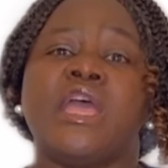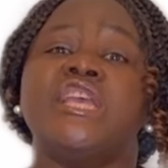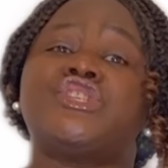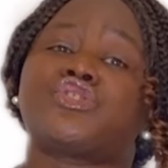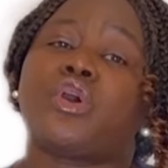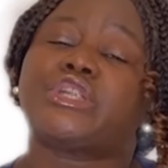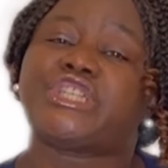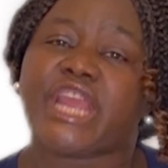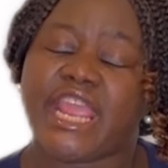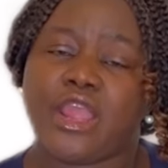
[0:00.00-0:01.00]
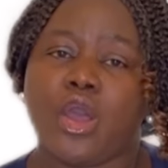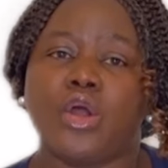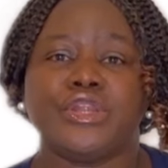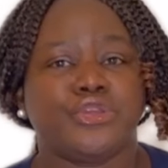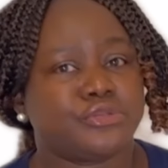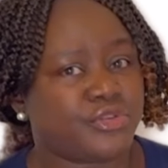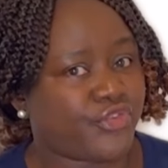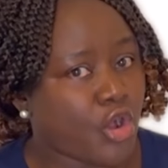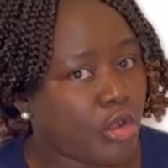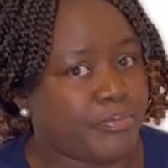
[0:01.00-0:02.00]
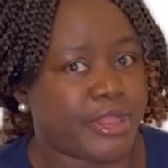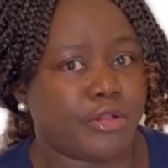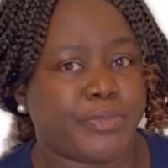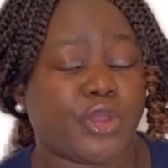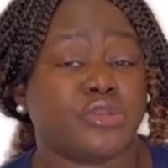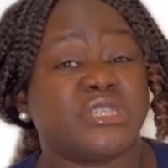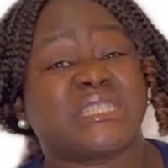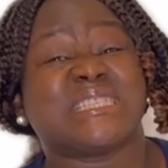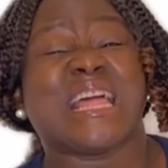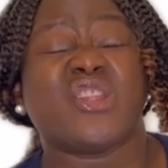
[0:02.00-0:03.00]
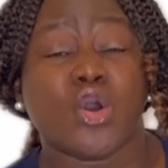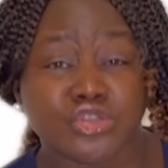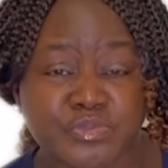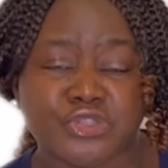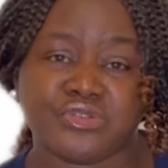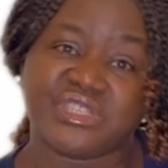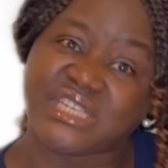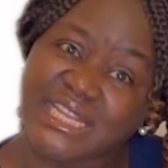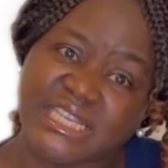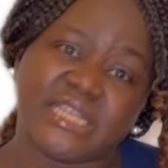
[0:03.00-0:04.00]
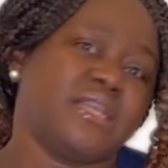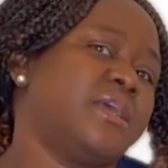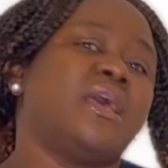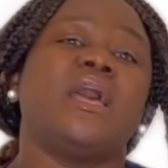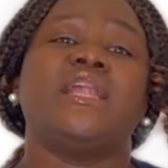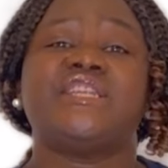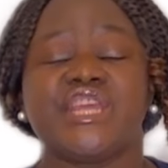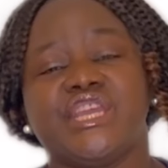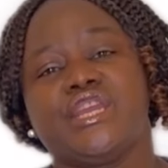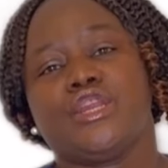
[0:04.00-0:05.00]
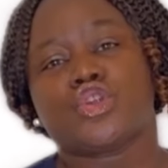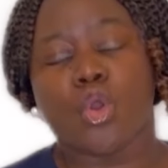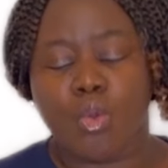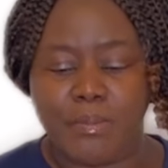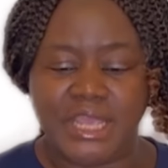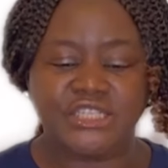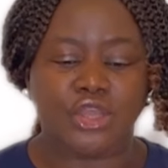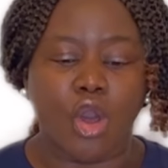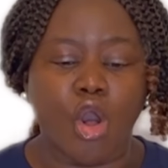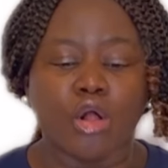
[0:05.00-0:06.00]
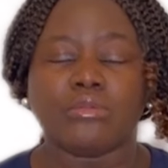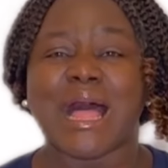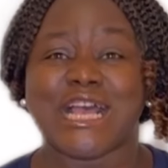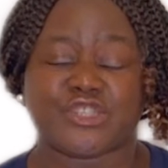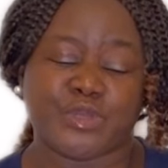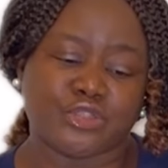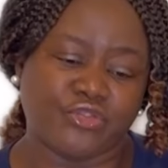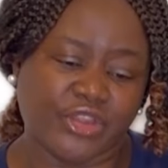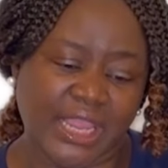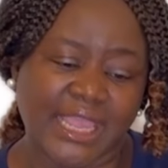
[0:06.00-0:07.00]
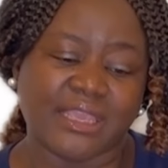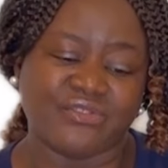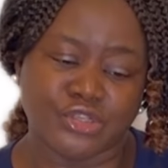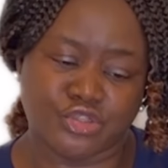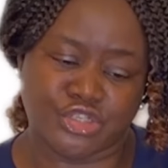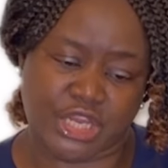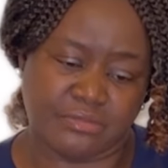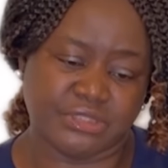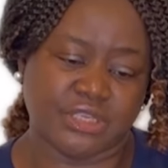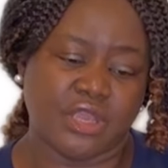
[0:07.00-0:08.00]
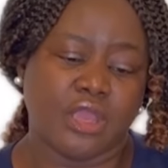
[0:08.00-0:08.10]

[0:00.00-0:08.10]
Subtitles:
Instruct J on the use of call bell because it's an hospital setting. D, document all aspects of care given to James.